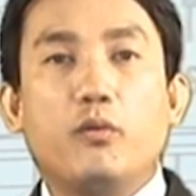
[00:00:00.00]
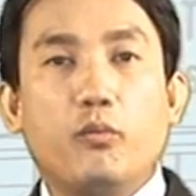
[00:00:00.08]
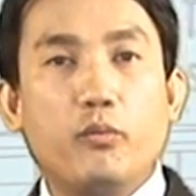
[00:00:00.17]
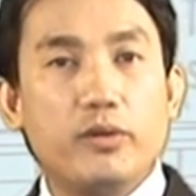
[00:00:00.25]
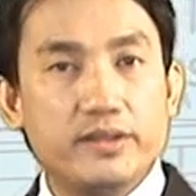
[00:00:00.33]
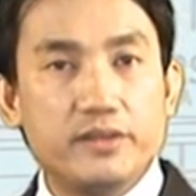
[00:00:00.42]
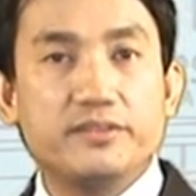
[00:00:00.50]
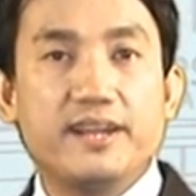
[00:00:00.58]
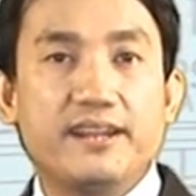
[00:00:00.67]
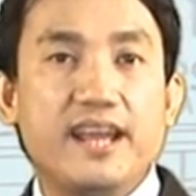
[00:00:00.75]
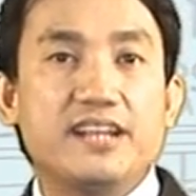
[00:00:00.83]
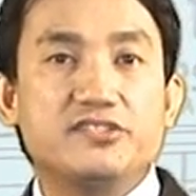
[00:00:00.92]
Without
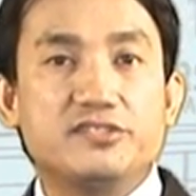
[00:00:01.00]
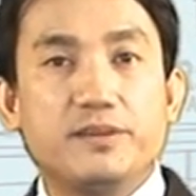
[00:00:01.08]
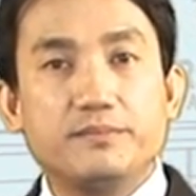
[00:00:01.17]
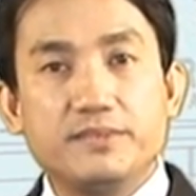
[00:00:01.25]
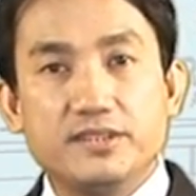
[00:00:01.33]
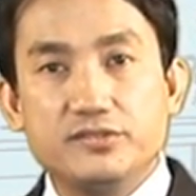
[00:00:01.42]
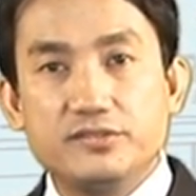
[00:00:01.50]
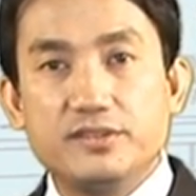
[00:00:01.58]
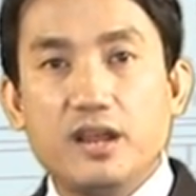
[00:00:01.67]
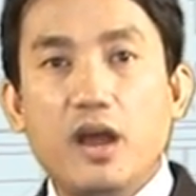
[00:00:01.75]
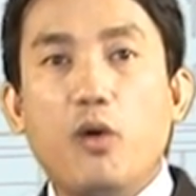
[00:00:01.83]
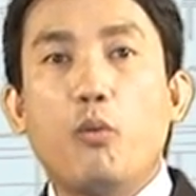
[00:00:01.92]
that
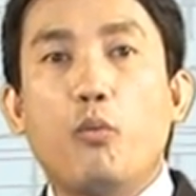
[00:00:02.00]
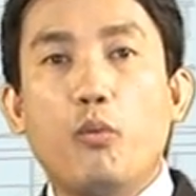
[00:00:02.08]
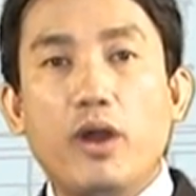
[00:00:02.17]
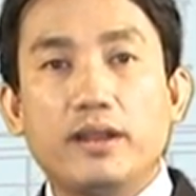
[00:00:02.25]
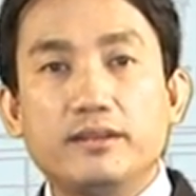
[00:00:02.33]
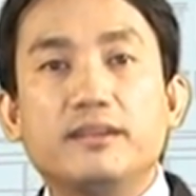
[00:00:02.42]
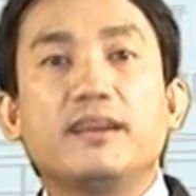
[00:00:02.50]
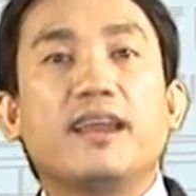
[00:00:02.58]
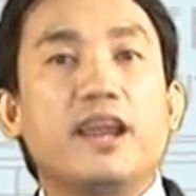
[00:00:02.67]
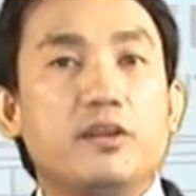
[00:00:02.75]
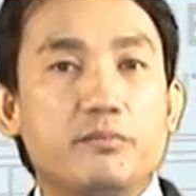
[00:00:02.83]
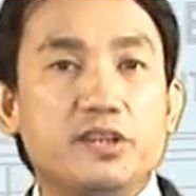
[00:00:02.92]
acceptance, one
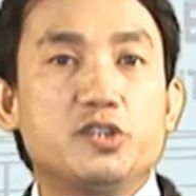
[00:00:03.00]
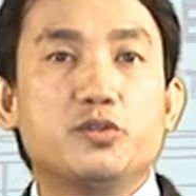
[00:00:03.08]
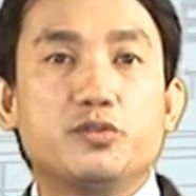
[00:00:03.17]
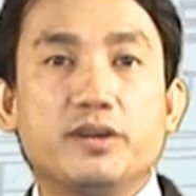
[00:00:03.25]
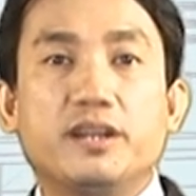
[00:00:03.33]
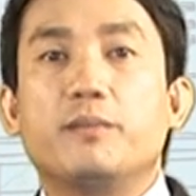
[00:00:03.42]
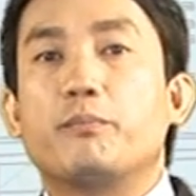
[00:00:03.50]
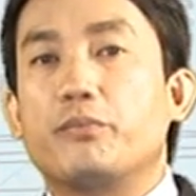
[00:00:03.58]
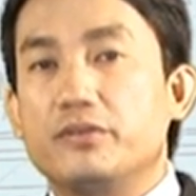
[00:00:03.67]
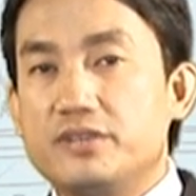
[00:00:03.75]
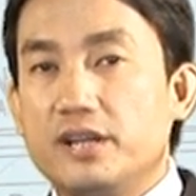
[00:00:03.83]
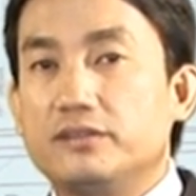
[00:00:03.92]
cannot be sure the
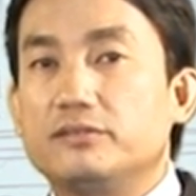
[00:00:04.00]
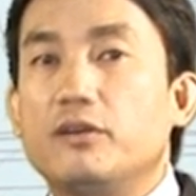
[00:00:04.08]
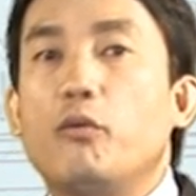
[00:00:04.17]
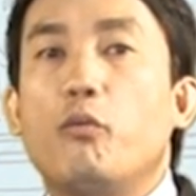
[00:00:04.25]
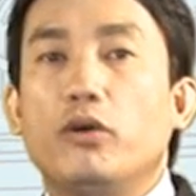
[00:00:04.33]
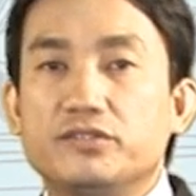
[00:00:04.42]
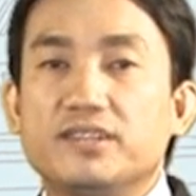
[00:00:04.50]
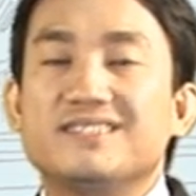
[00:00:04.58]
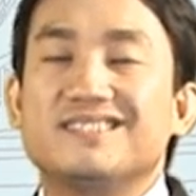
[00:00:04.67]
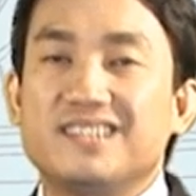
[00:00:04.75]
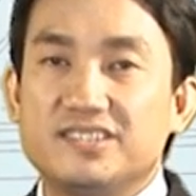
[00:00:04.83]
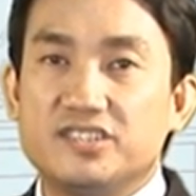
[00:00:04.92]
project was
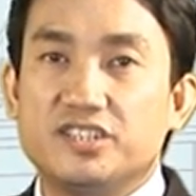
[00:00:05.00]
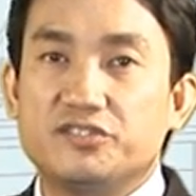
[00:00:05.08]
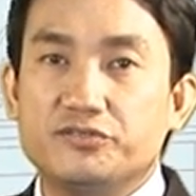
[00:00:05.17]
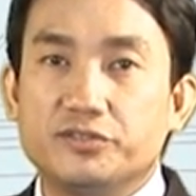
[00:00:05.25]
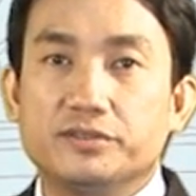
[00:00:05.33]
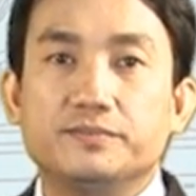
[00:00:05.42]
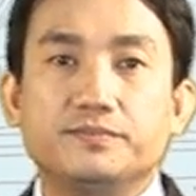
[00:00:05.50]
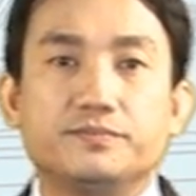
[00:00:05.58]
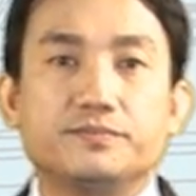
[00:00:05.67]
successful.